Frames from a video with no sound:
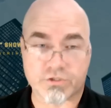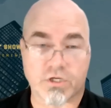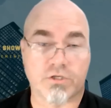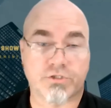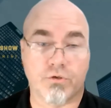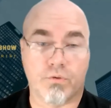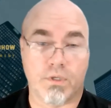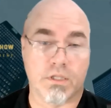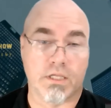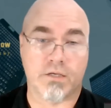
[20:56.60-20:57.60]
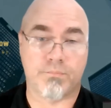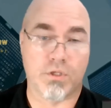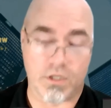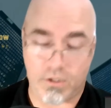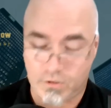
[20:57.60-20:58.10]
There's also a link
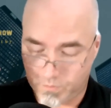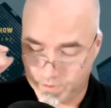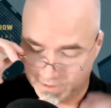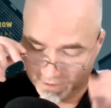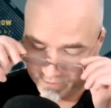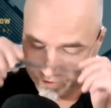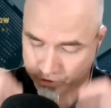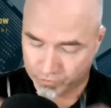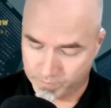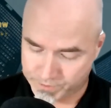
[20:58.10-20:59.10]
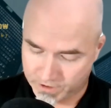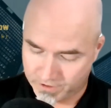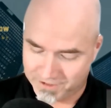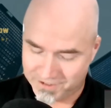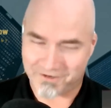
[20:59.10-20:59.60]
below in the
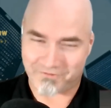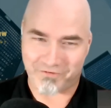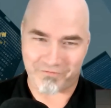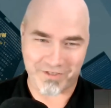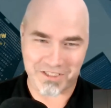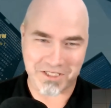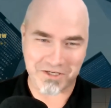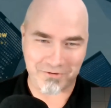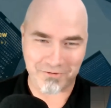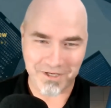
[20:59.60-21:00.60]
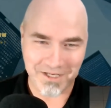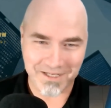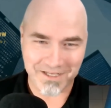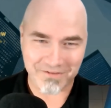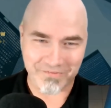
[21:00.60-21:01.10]
description of a video
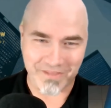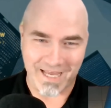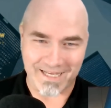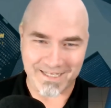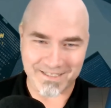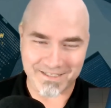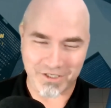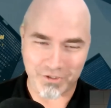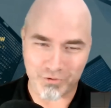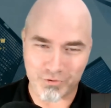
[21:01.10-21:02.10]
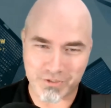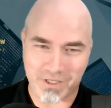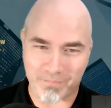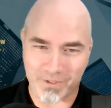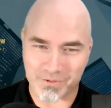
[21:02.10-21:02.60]
that a news
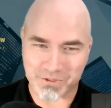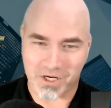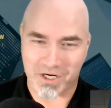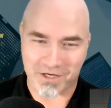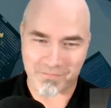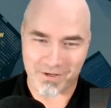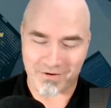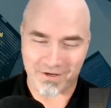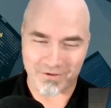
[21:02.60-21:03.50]
company was talking about